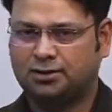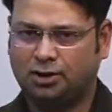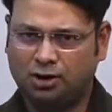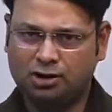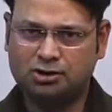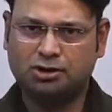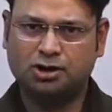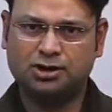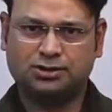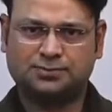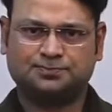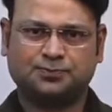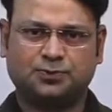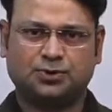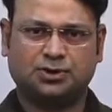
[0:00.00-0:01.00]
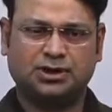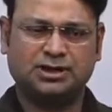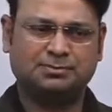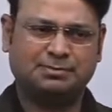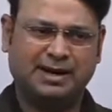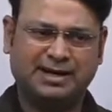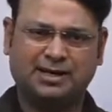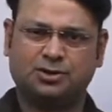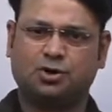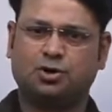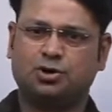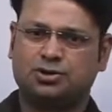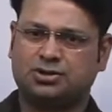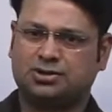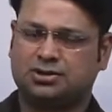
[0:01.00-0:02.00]
or not, in many
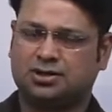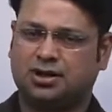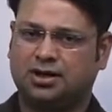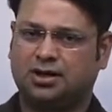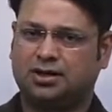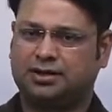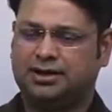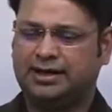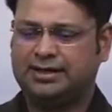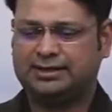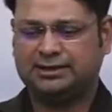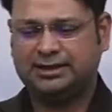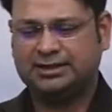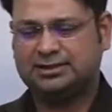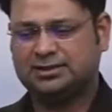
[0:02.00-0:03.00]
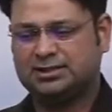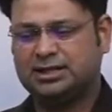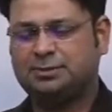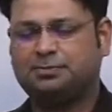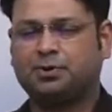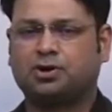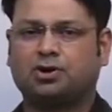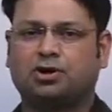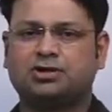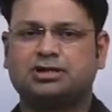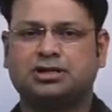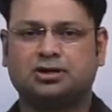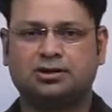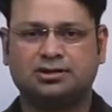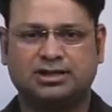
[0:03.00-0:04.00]
notes, right, these deep
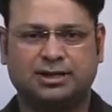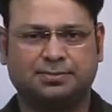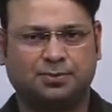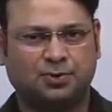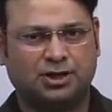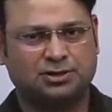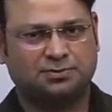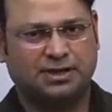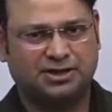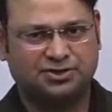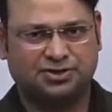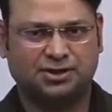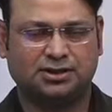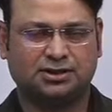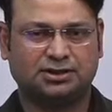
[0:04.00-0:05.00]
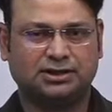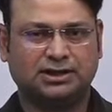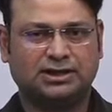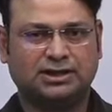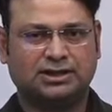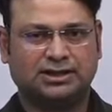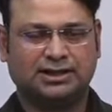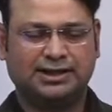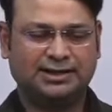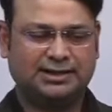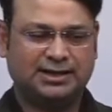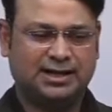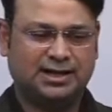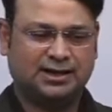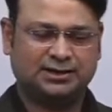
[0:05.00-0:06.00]
ecology concept was mentioned,
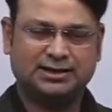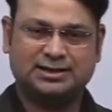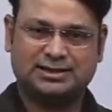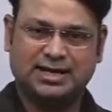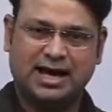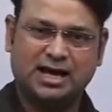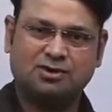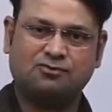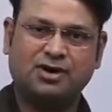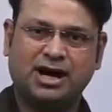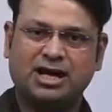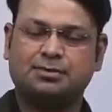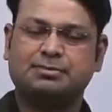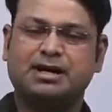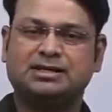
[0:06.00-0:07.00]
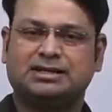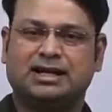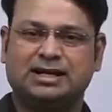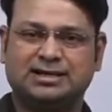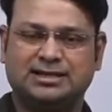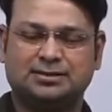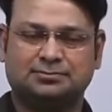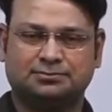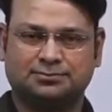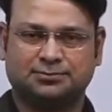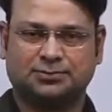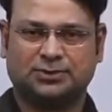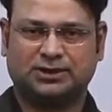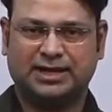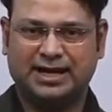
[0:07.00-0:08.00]
right. This
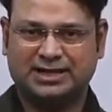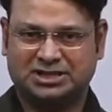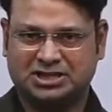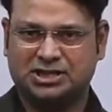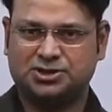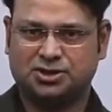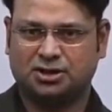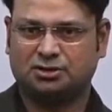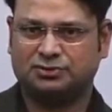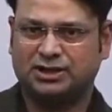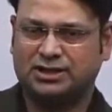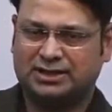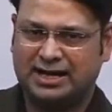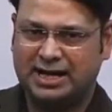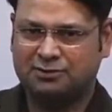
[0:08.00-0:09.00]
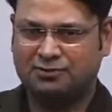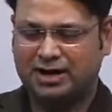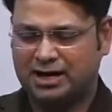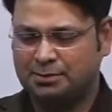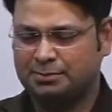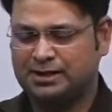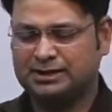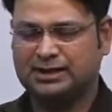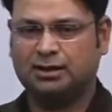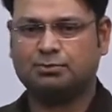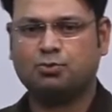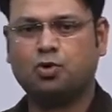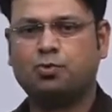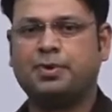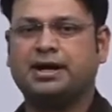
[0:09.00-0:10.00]
environmentalism, the extension of that environmental
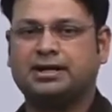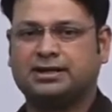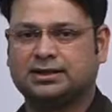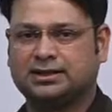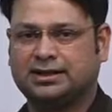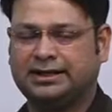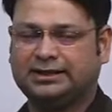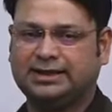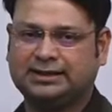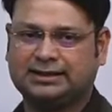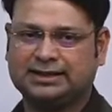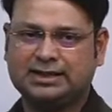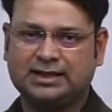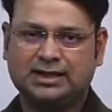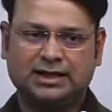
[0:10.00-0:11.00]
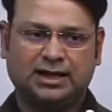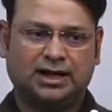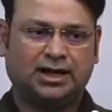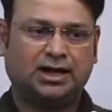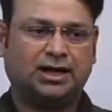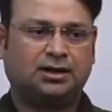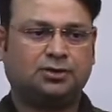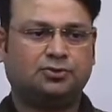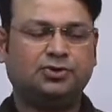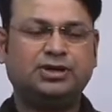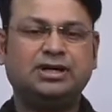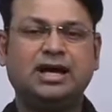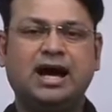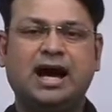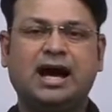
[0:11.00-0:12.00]
movement, right, that
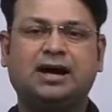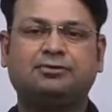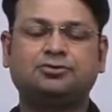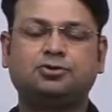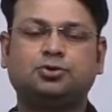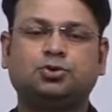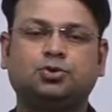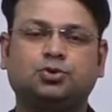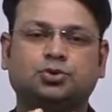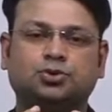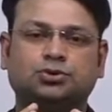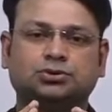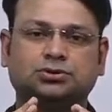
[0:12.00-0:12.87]
we have to